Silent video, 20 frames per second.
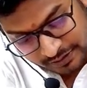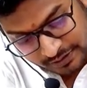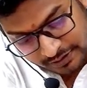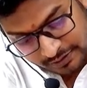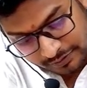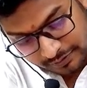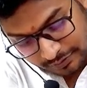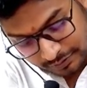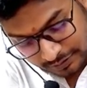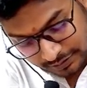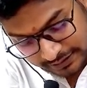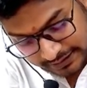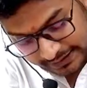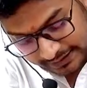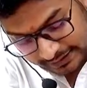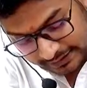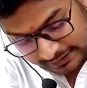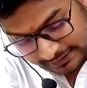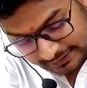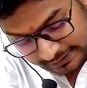
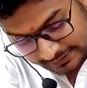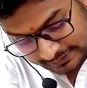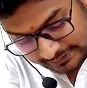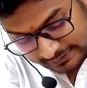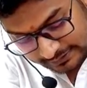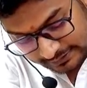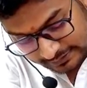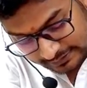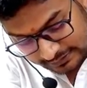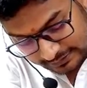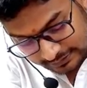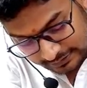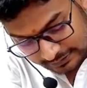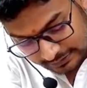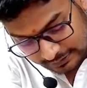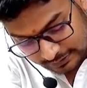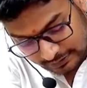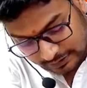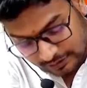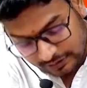voting rights.
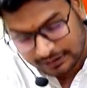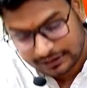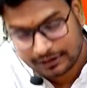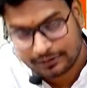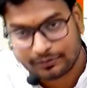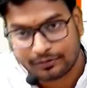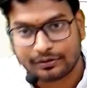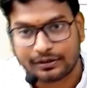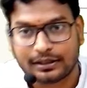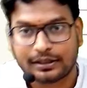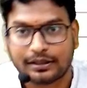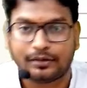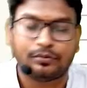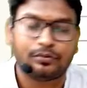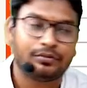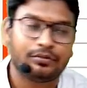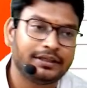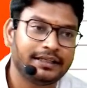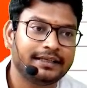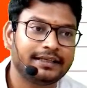Not the vote.
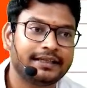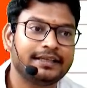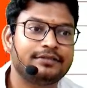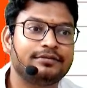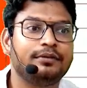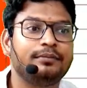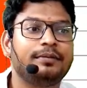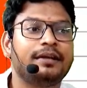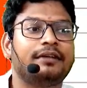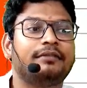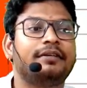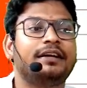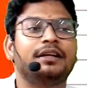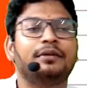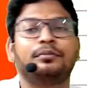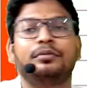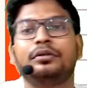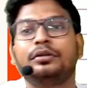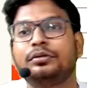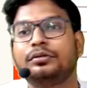Voting rights will be
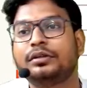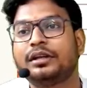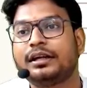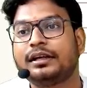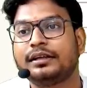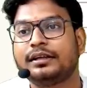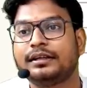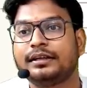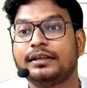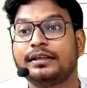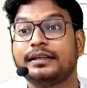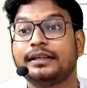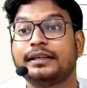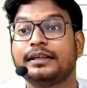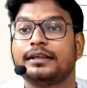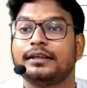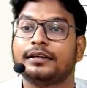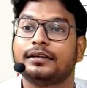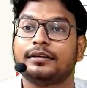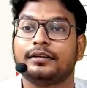available to the
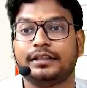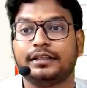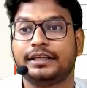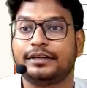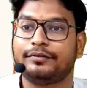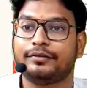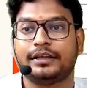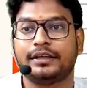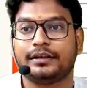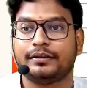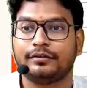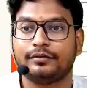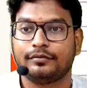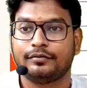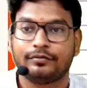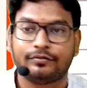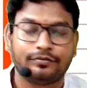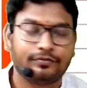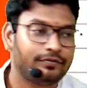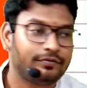equity
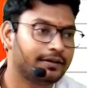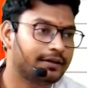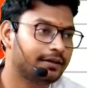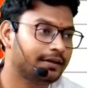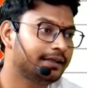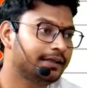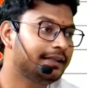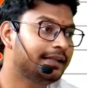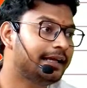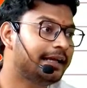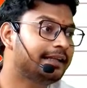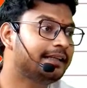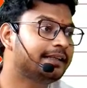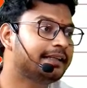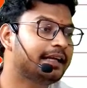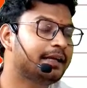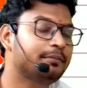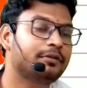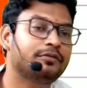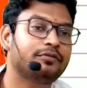at the
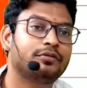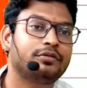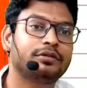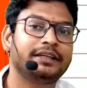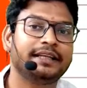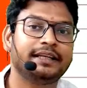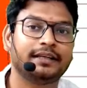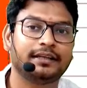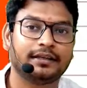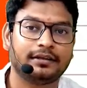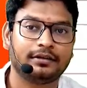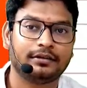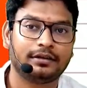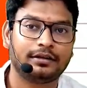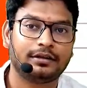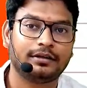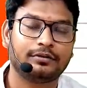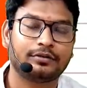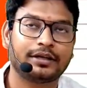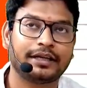time of voting.
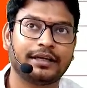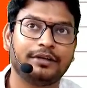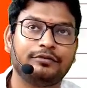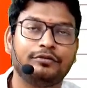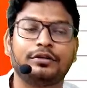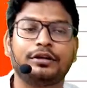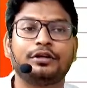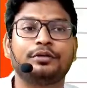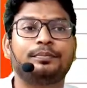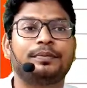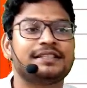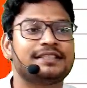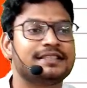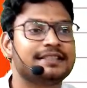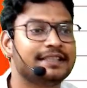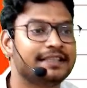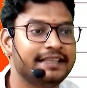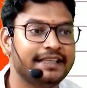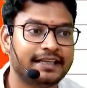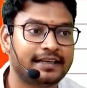Okay, if you want to purchase
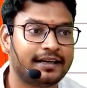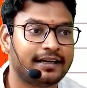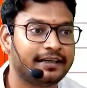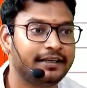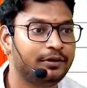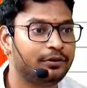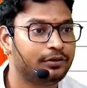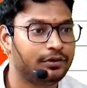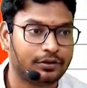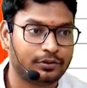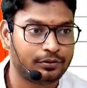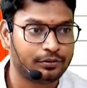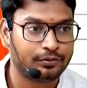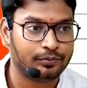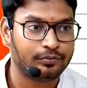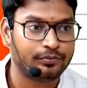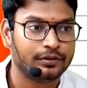any car into the home,